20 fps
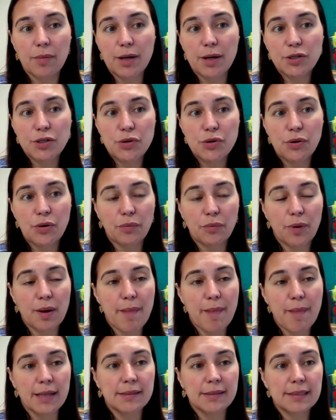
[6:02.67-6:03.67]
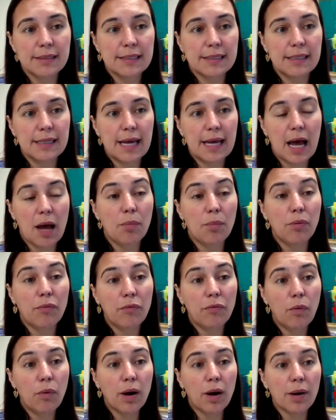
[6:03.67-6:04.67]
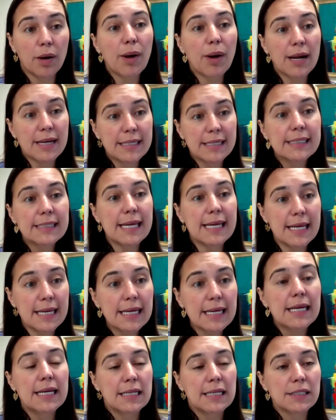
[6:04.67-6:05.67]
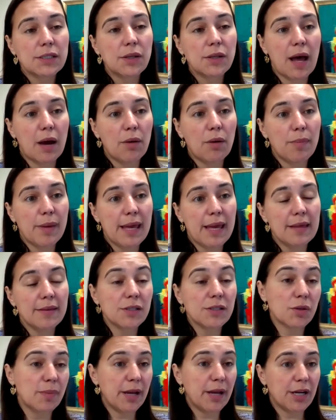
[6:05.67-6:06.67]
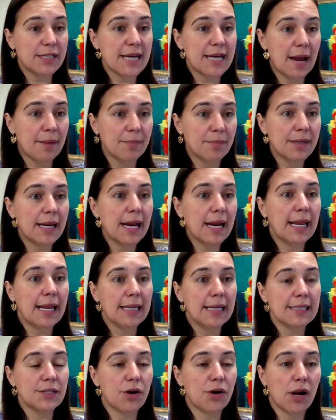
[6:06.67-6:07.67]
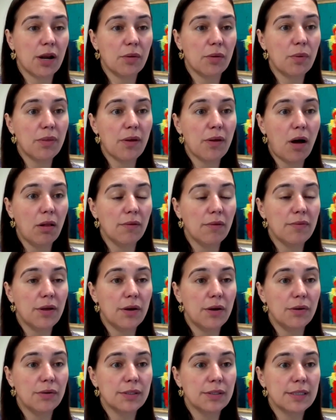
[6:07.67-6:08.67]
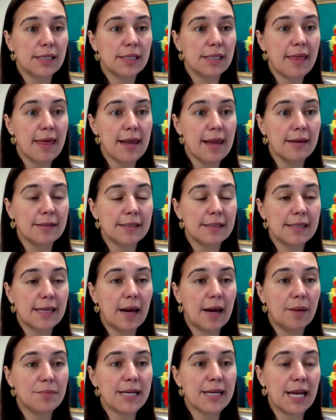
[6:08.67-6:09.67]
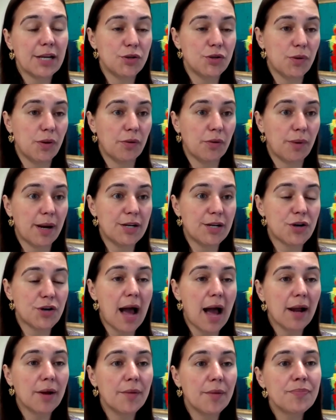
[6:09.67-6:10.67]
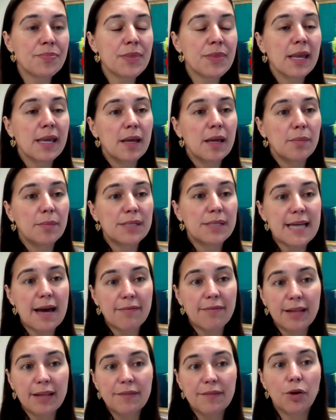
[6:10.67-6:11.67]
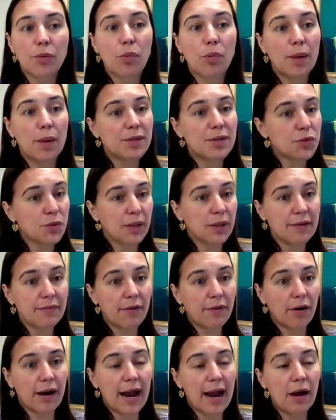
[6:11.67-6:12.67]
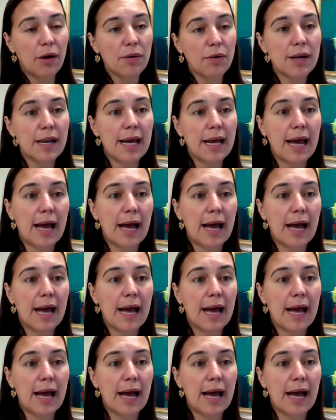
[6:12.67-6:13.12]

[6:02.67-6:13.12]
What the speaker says: about 2 to 3 months before pregnancy. So this would be a good time to kind of get started with all of those things to get you on the right track. But definitely, if your appointment's really far out,